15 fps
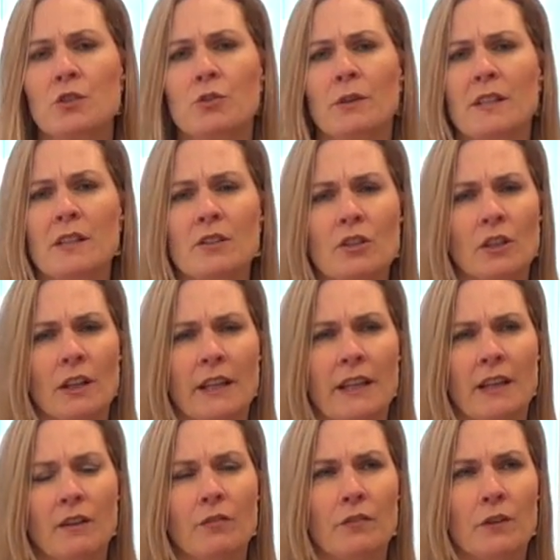
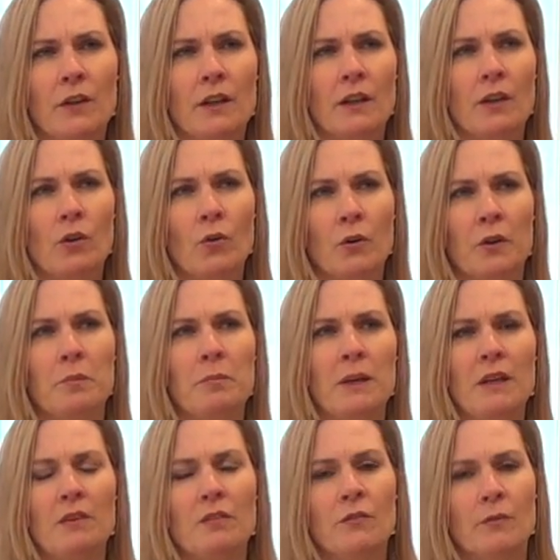Traditionally, for a corned
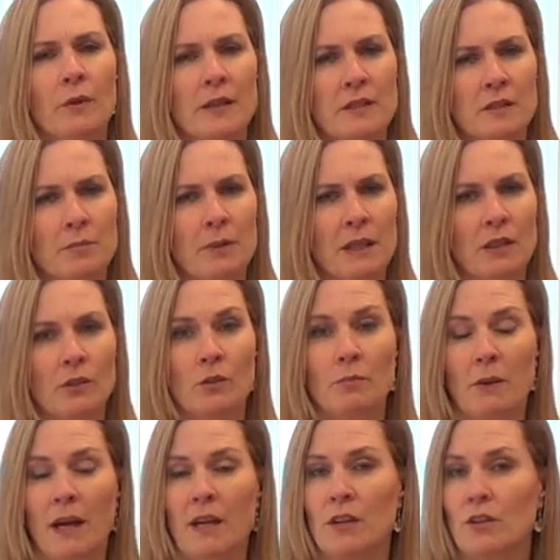beef recipe, you
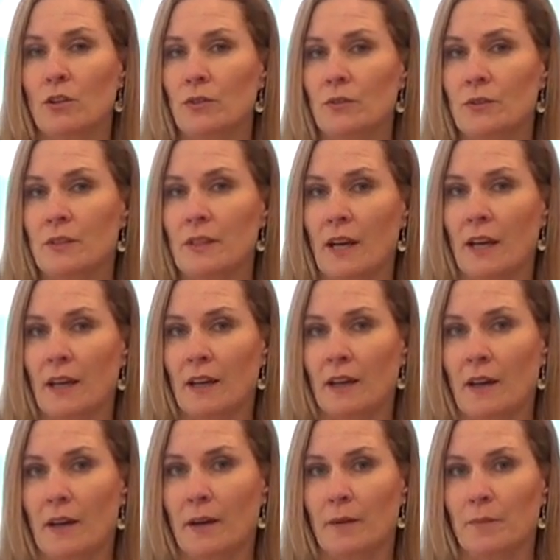might use
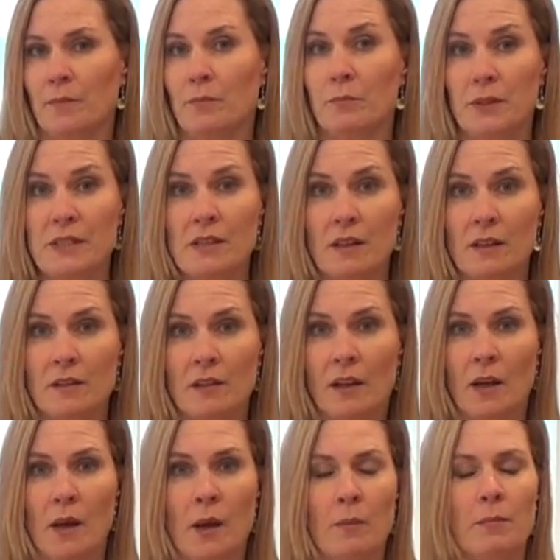a brisket,
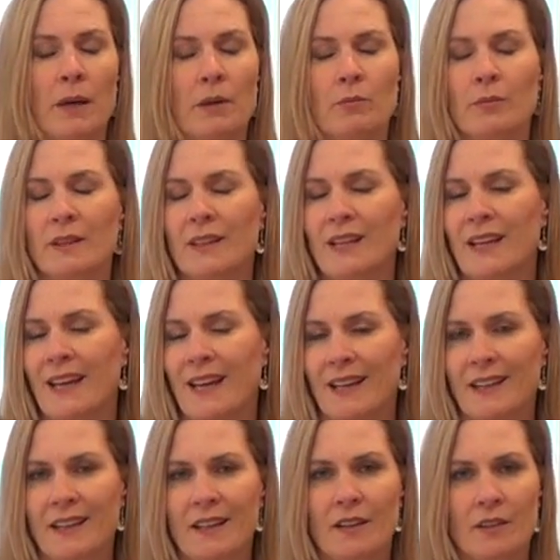but really
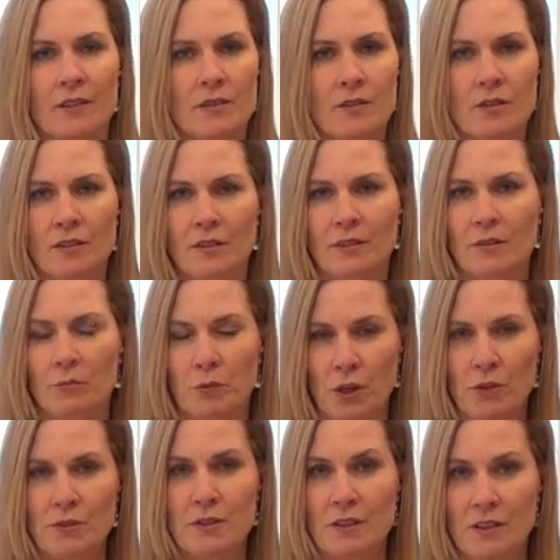any
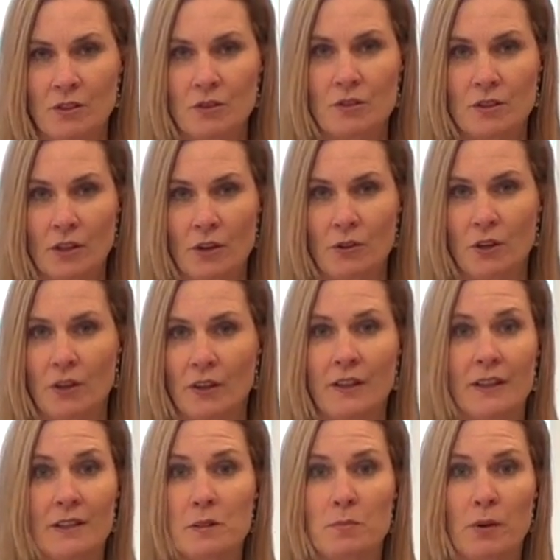roast that you slow
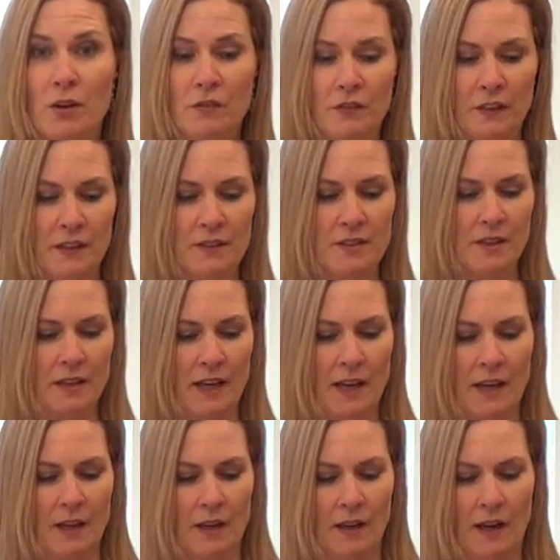cook is perfect.
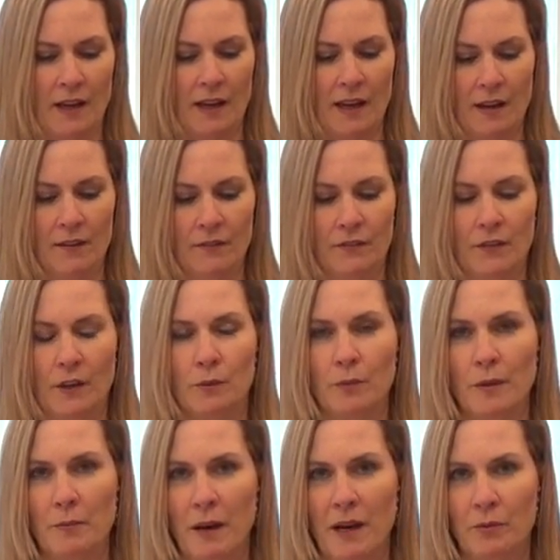Today, I have a
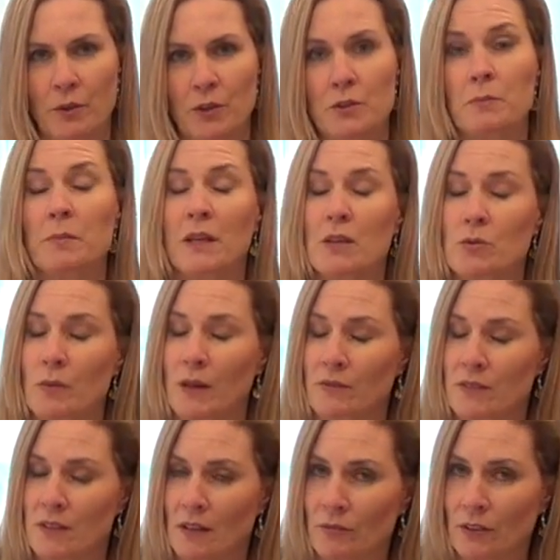ribeye roast because we
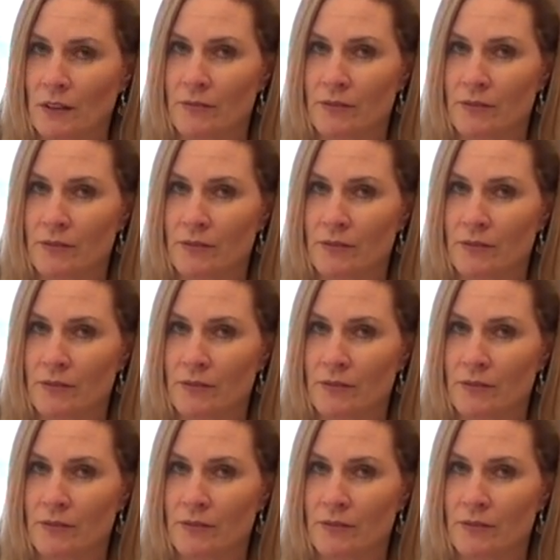have several